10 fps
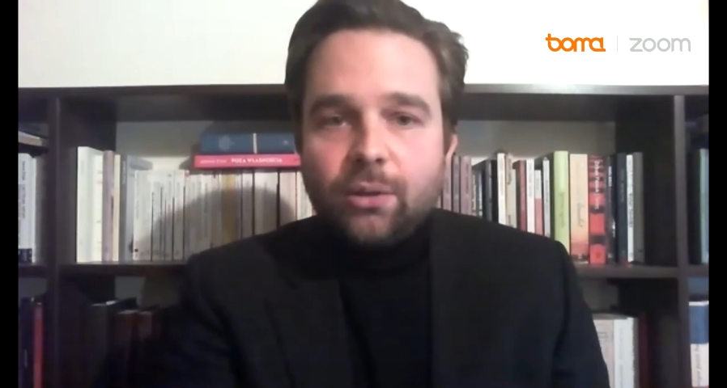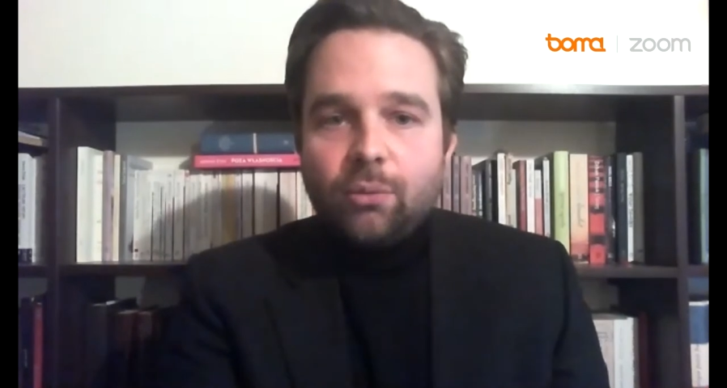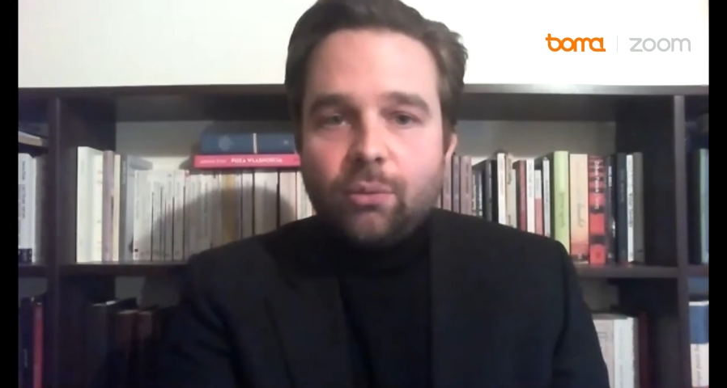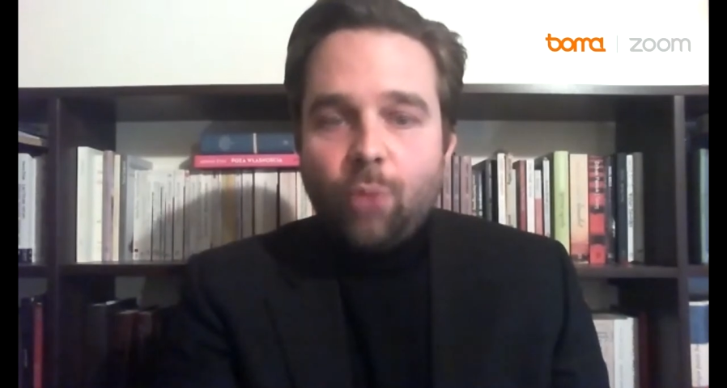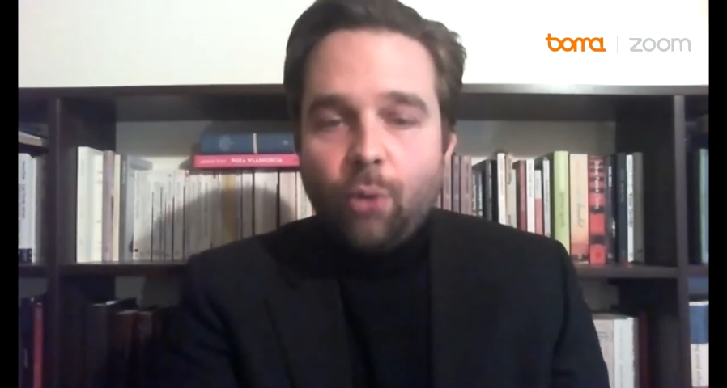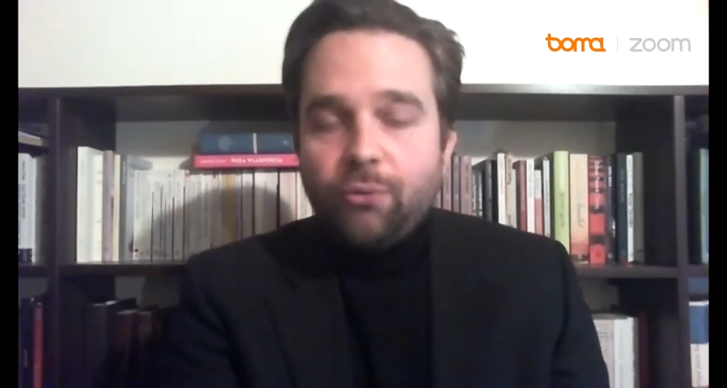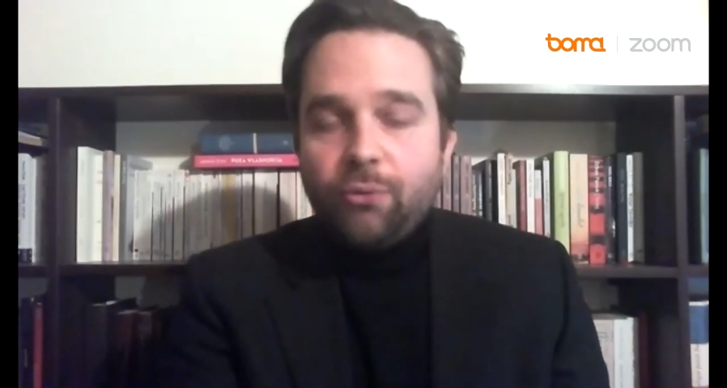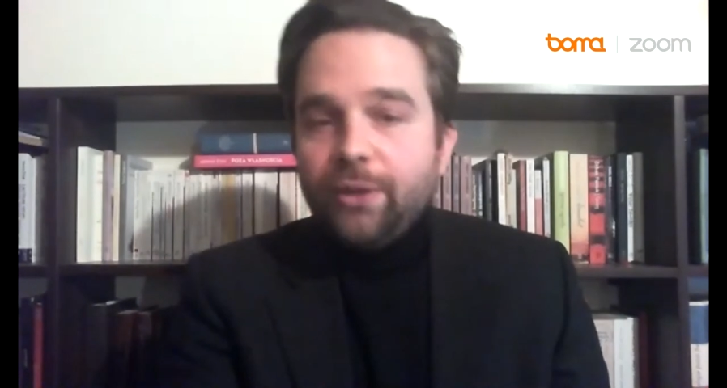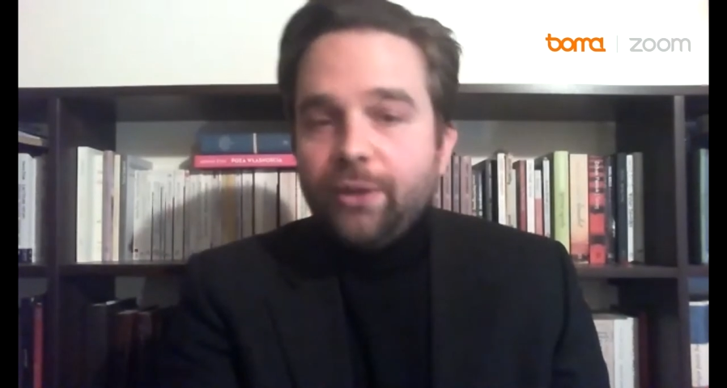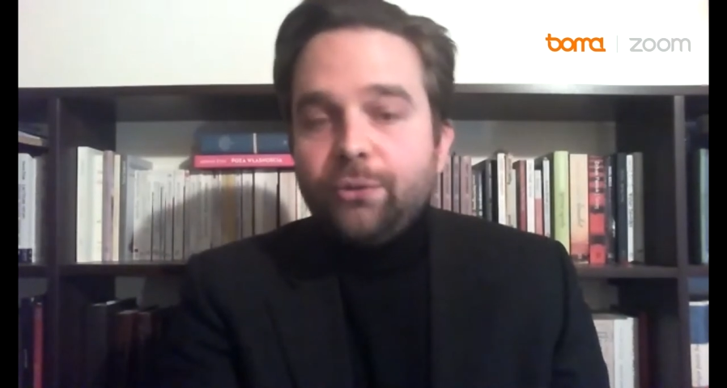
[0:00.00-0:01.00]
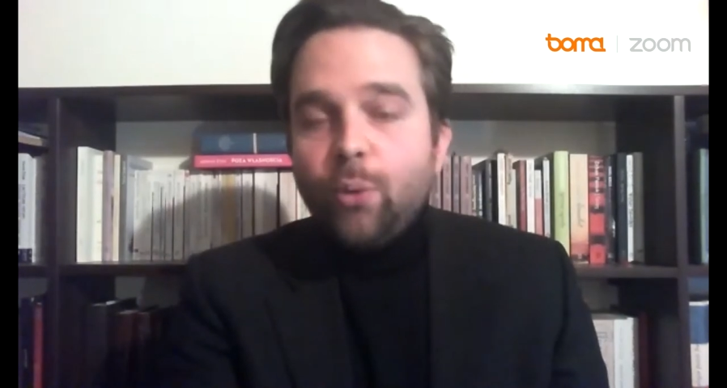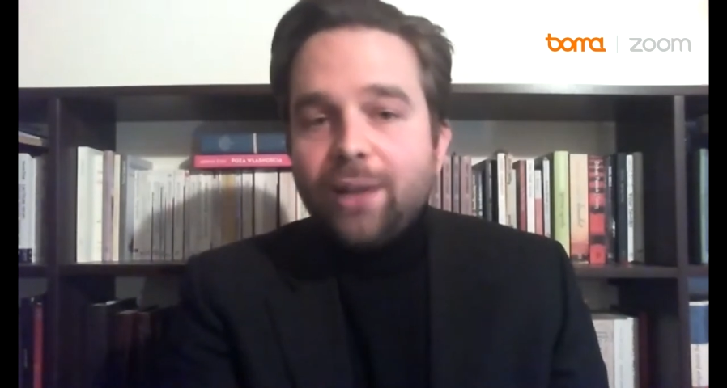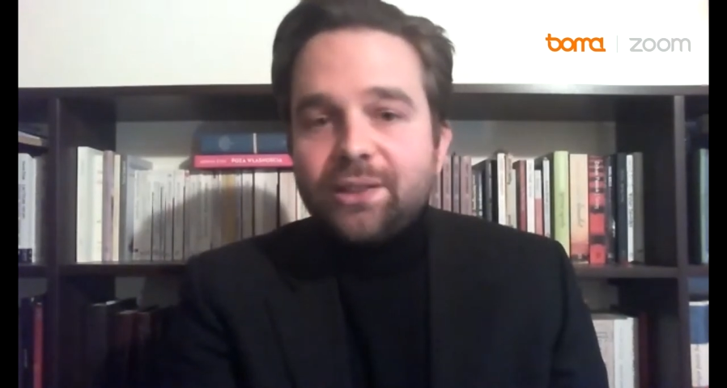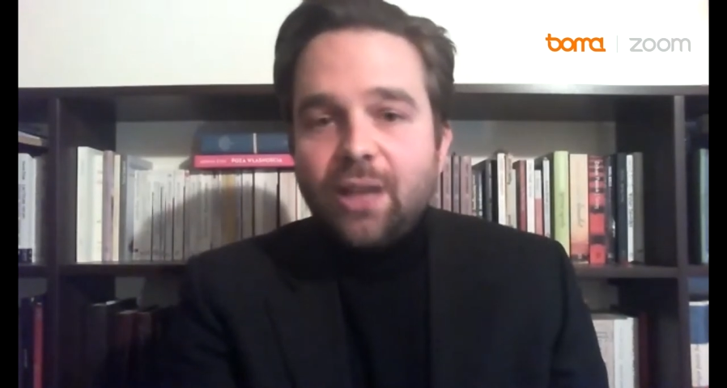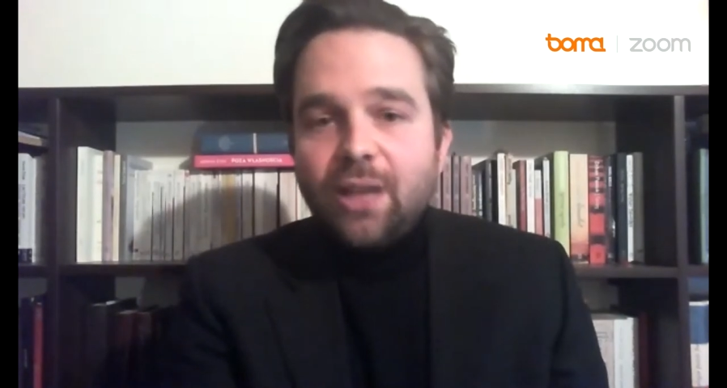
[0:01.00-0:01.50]
of
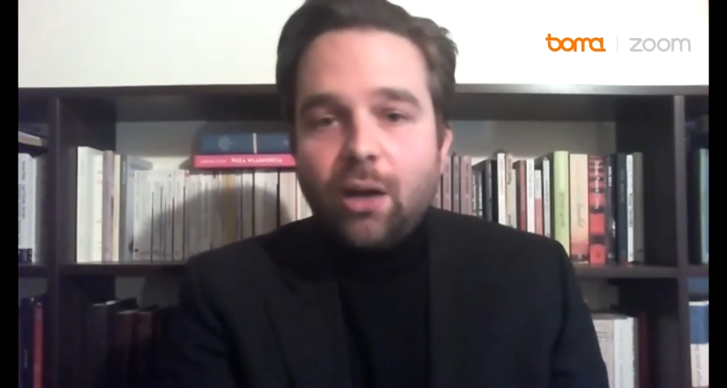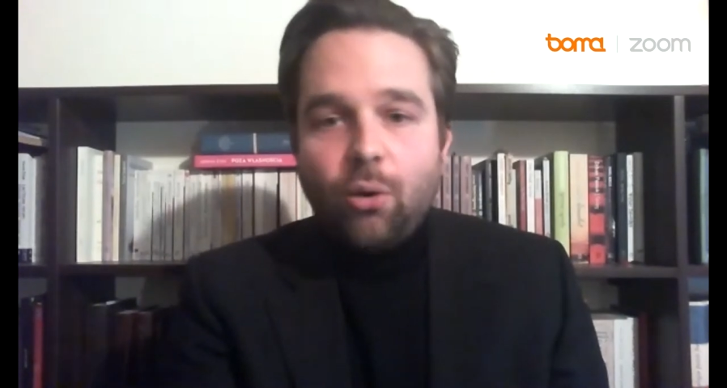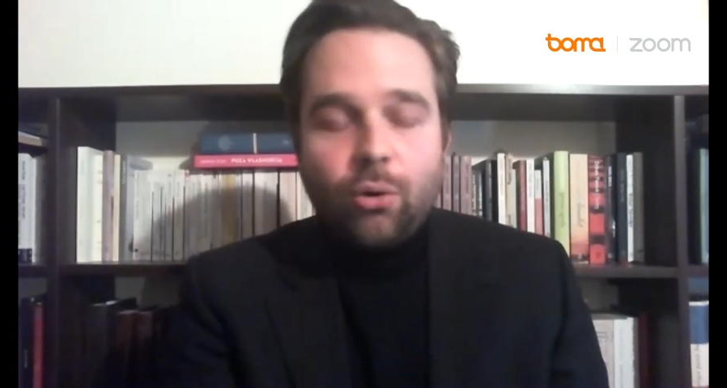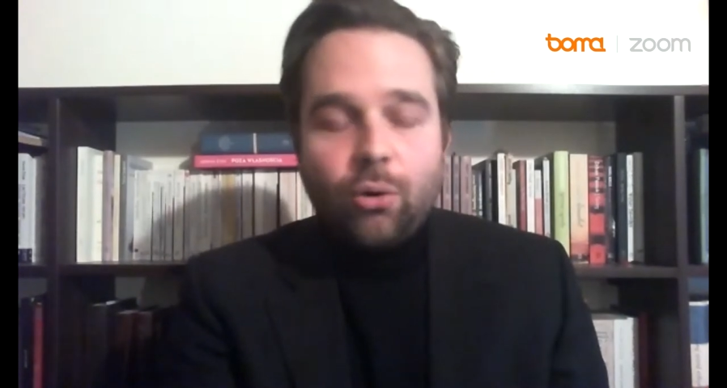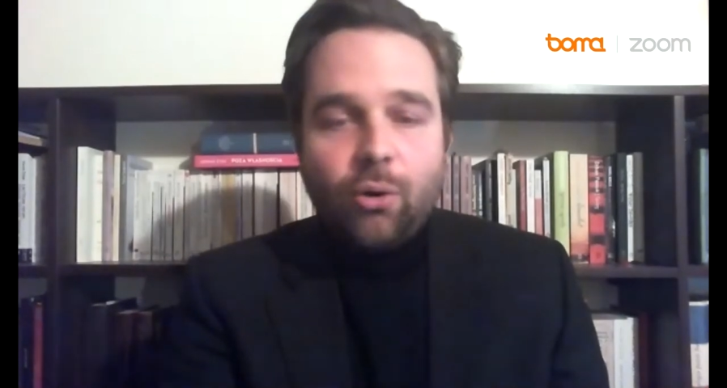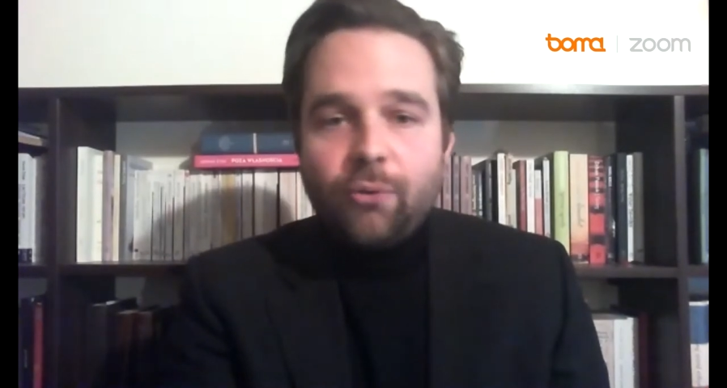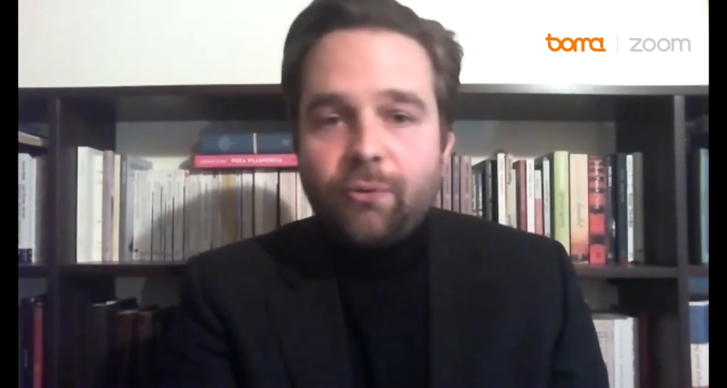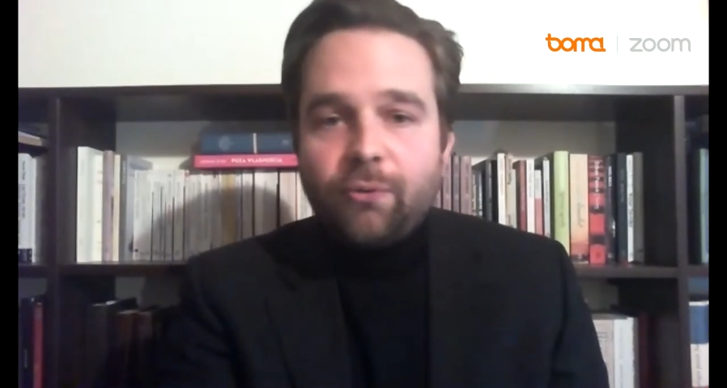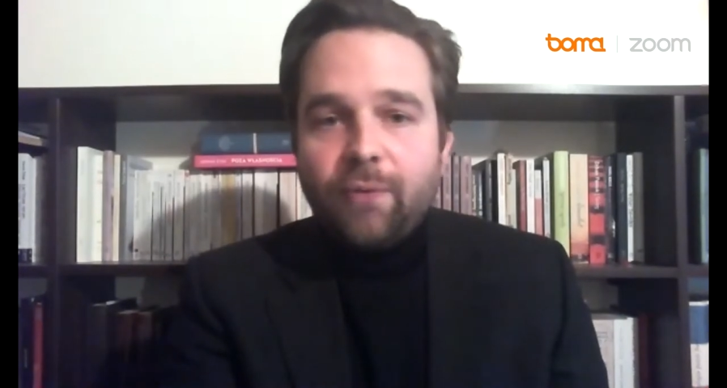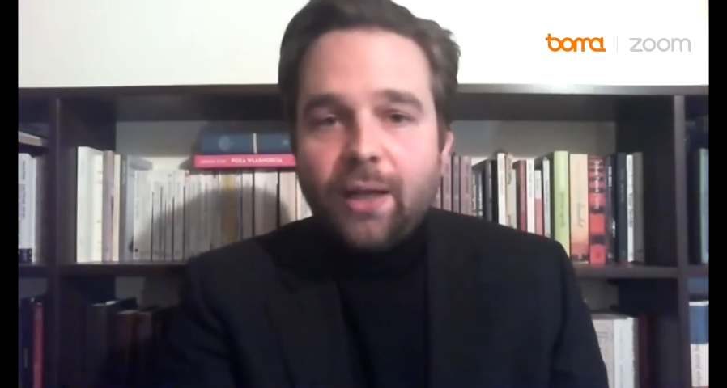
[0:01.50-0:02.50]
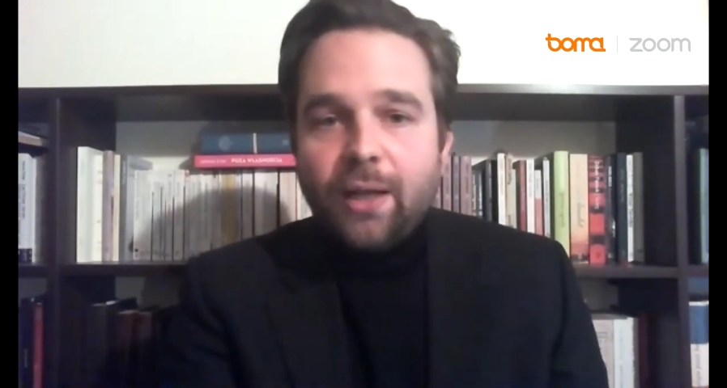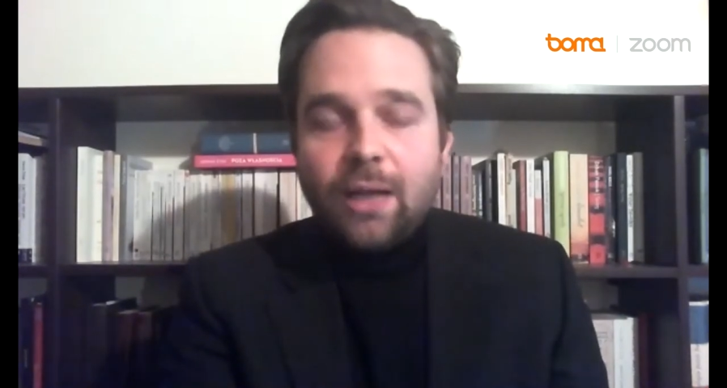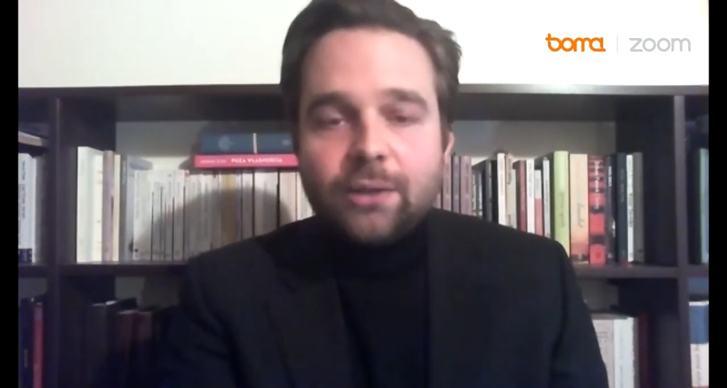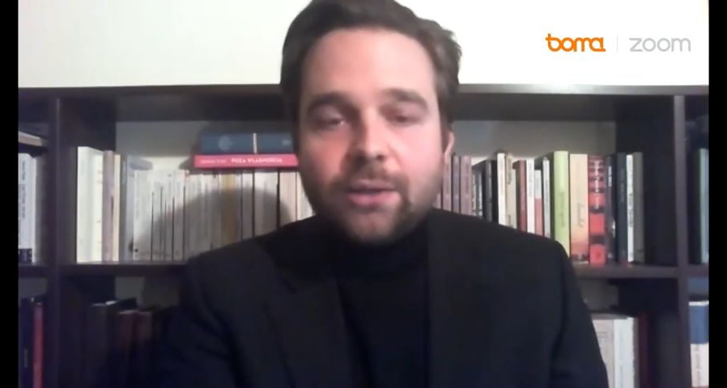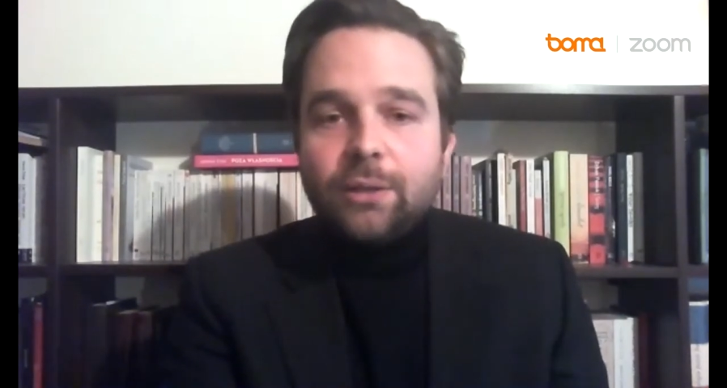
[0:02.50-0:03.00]
influenza or of
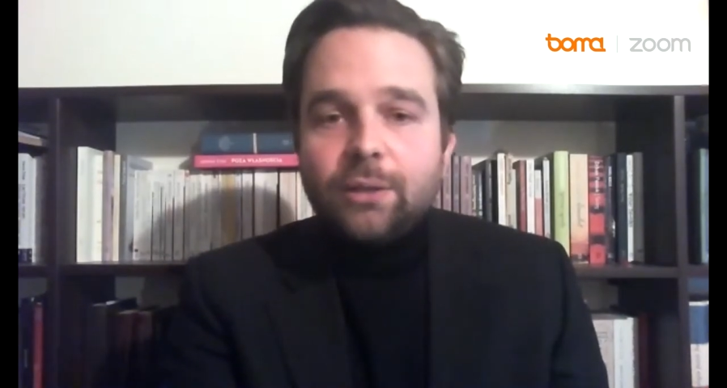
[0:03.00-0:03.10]
another